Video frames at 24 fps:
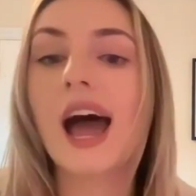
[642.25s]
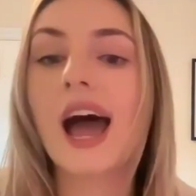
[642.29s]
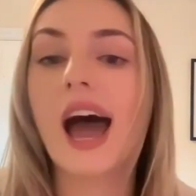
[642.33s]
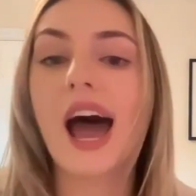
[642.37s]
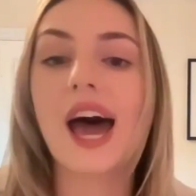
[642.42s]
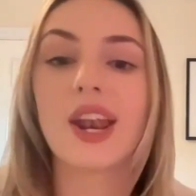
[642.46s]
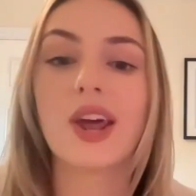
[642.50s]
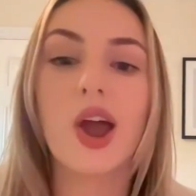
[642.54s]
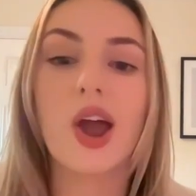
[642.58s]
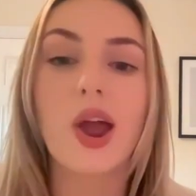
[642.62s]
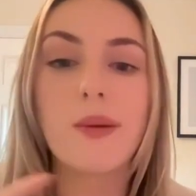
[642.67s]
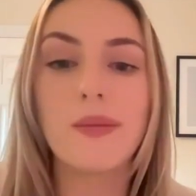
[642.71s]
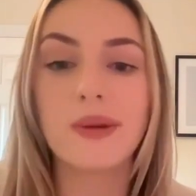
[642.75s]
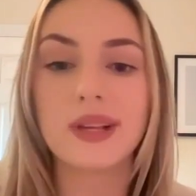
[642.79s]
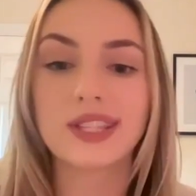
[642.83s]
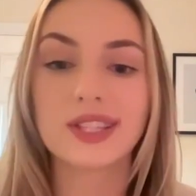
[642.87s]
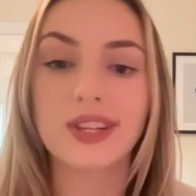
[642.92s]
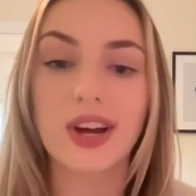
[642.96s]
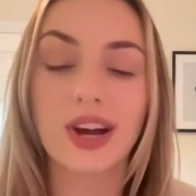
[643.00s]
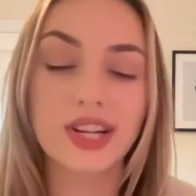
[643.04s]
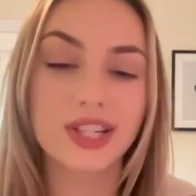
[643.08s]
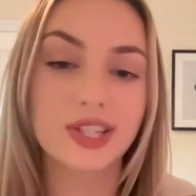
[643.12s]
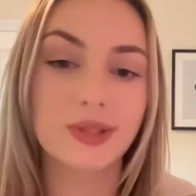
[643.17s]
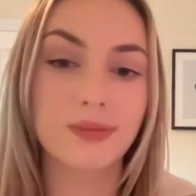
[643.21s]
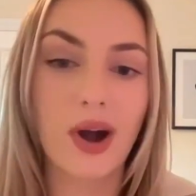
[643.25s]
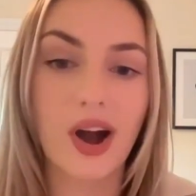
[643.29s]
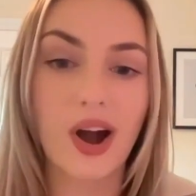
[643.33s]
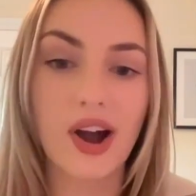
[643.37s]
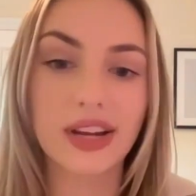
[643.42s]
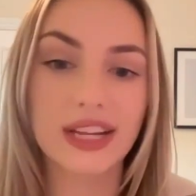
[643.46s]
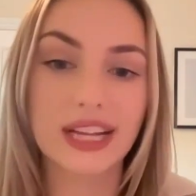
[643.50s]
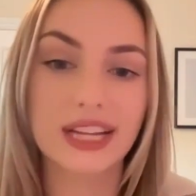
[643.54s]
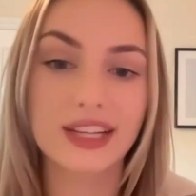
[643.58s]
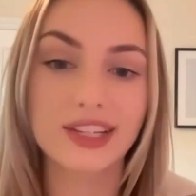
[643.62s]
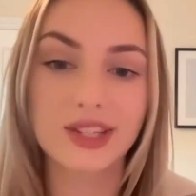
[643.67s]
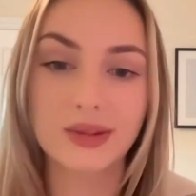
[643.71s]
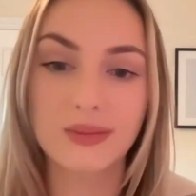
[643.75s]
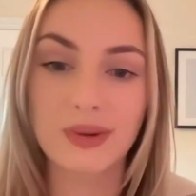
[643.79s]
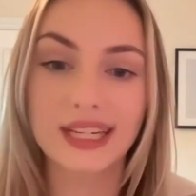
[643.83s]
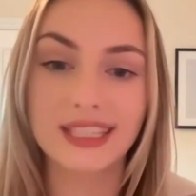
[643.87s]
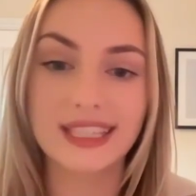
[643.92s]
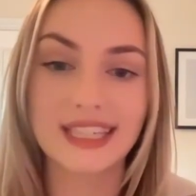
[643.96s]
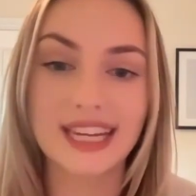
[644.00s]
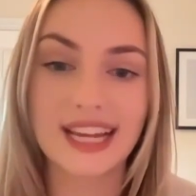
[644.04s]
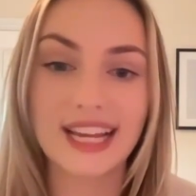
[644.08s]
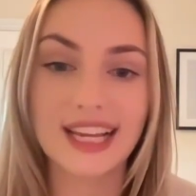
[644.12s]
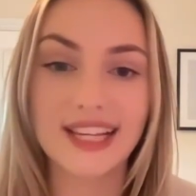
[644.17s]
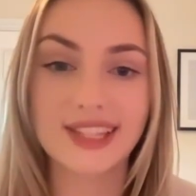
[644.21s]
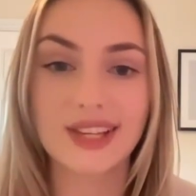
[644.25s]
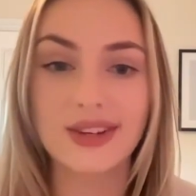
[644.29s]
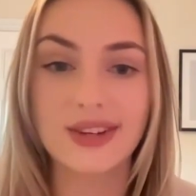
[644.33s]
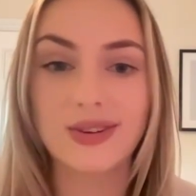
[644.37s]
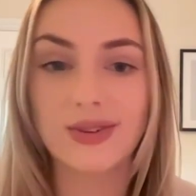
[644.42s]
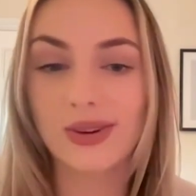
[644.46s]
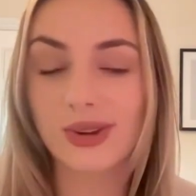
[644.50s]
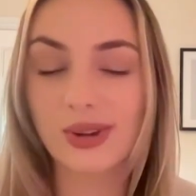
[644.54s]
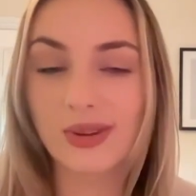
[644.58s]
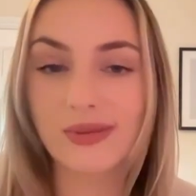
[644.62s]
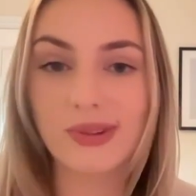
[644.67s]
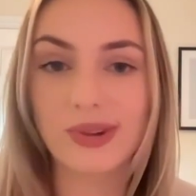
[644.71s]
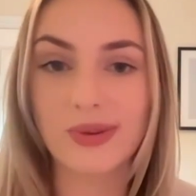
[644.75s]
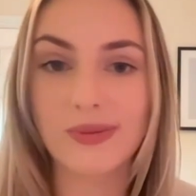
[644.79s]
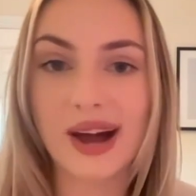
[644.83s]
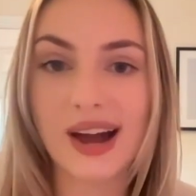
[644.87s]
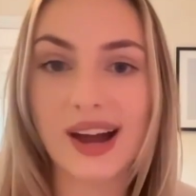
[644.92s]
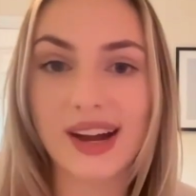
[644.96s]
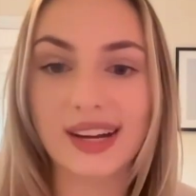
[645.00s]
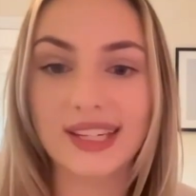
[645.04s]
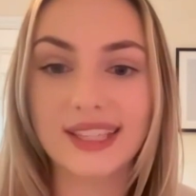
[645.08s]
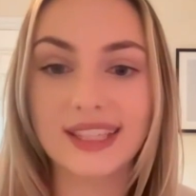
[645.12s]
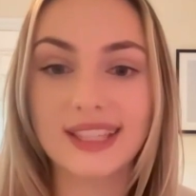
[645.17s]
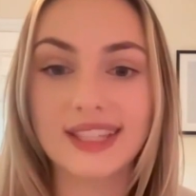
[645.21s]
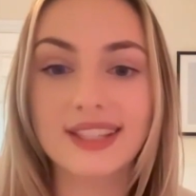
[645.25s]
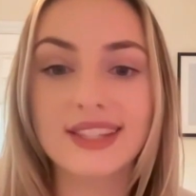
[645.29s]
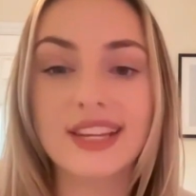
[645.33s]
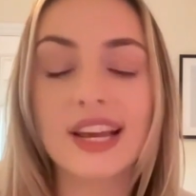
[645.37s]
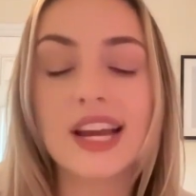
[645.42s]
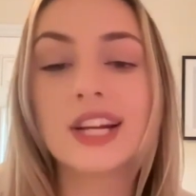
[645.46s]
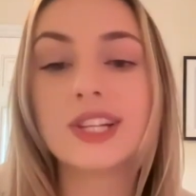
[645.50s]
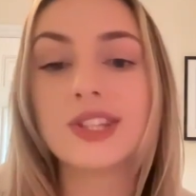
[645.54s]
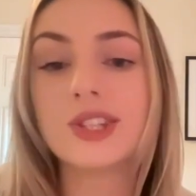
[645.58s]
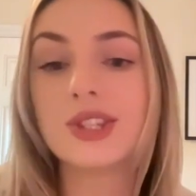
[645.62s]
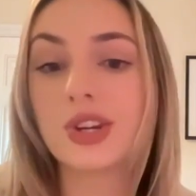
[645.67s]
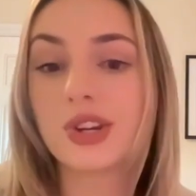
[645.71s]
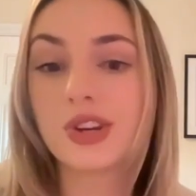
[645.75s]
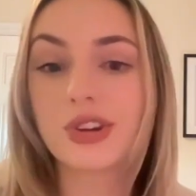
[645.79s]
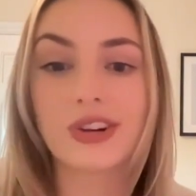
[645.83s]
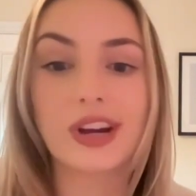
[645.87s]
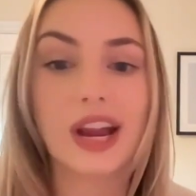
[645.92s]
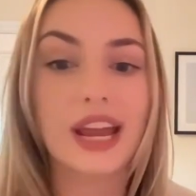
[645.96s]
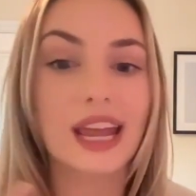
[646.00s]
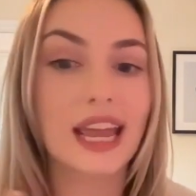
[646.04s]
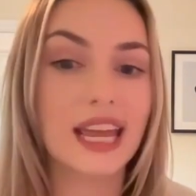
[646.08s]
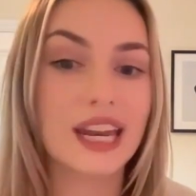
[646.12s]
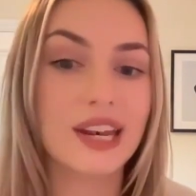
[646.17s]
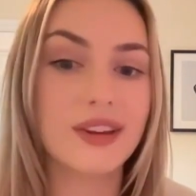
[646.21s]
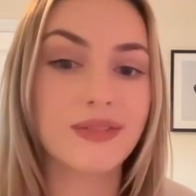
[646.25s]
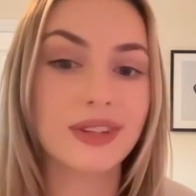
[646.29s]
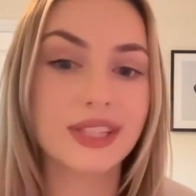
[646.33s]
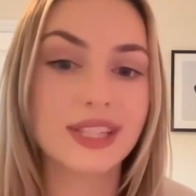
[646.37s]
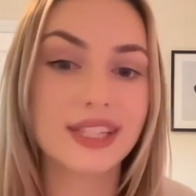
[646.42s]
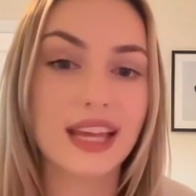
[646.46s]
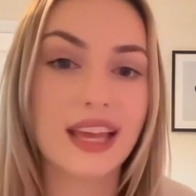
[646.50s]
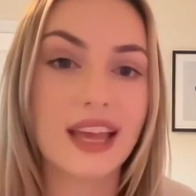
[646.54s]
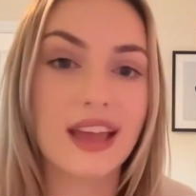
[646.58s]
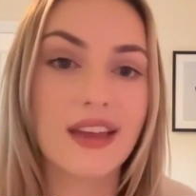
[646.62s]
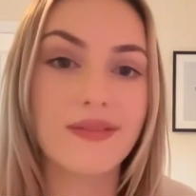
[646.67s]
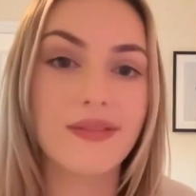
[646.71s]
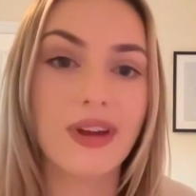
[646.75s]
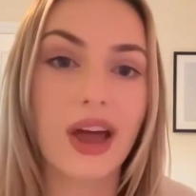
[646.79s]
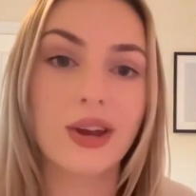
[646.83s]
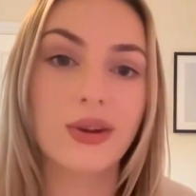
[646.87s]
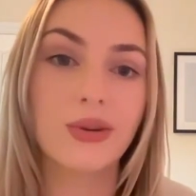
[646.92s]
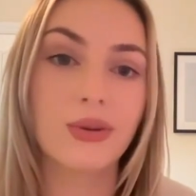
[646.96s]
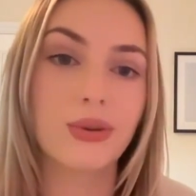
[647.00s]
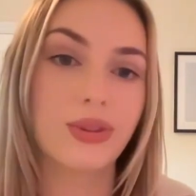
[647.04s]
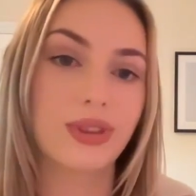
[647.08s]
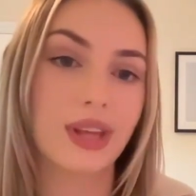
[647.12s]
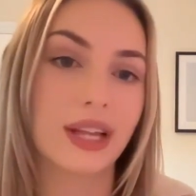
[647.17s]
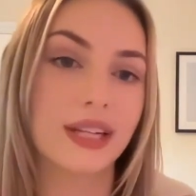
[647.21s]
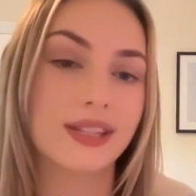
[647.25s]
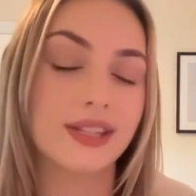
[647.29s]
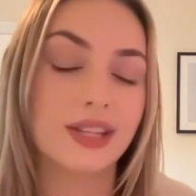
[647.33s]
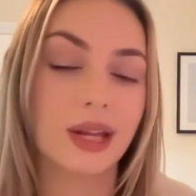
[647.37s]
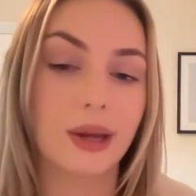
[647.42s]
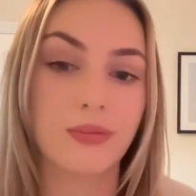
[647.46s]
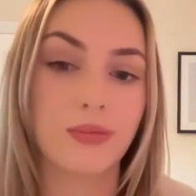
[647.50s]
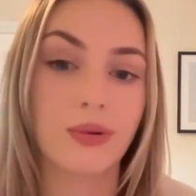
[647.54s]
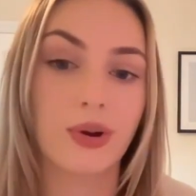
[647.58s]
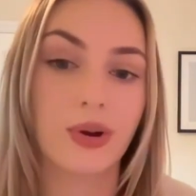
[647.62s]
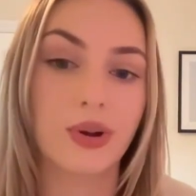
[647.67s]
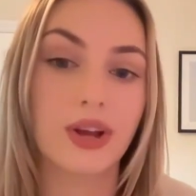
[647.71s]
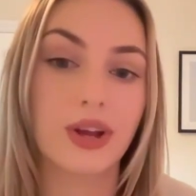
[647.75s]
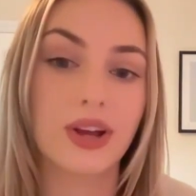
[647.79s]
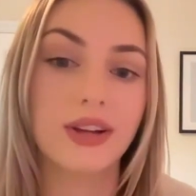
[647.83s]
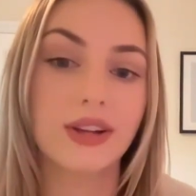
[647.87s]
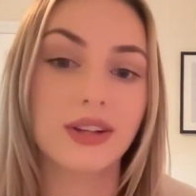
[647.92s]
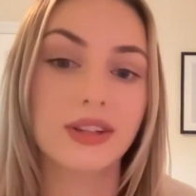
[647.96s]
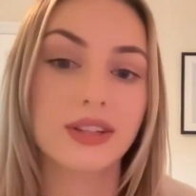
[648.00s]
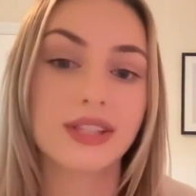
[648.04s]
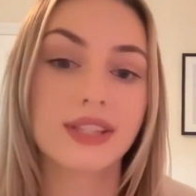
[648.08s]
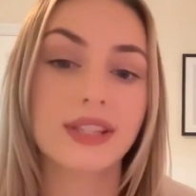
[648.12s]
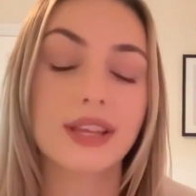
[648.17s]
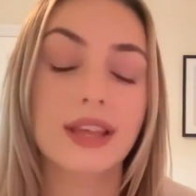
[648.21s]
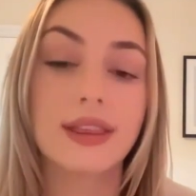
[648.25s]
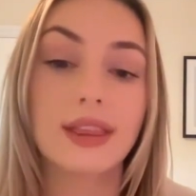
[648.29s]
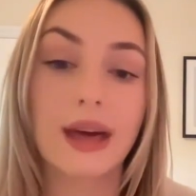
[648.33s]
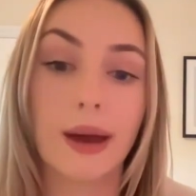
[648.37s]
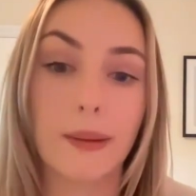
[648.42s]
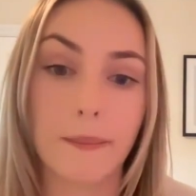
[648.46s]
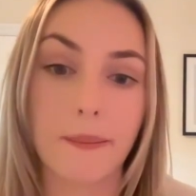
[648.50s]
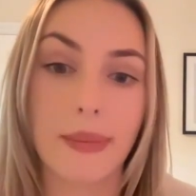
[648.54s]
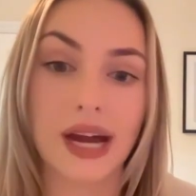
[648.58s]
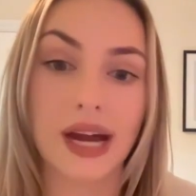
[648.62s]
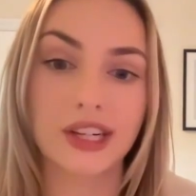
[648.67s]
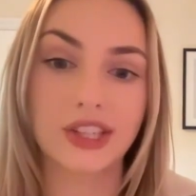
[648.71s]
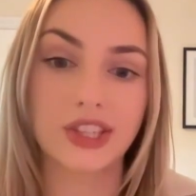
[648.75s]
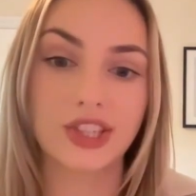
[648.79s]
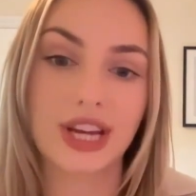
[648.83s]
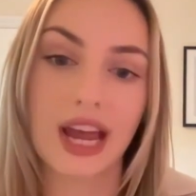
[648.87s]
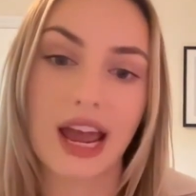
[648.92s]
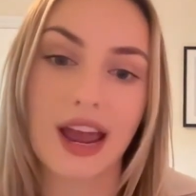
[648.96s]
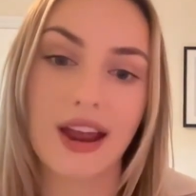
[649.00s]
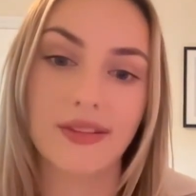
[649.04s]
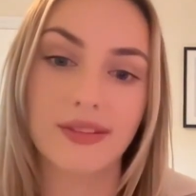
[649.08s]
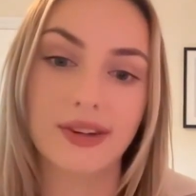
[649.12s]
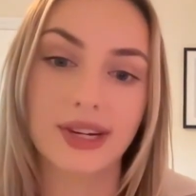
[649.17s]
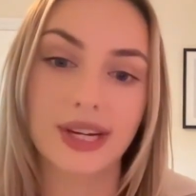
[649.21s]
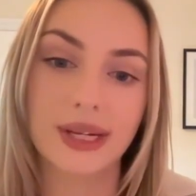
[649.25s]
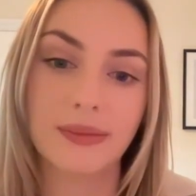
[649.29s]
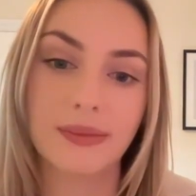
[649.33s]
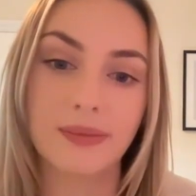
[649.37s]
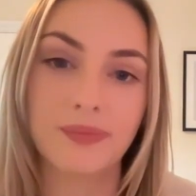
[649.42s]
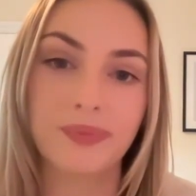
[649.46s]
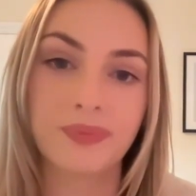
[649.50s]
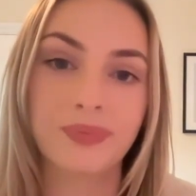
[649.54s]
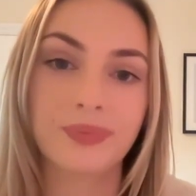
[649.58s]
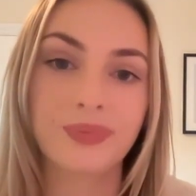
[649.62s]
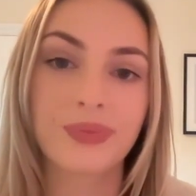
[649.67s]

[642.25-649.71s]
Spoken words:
And I hope it started sparking some ideas in all of your minds to create innovative and authentic products that match dairy.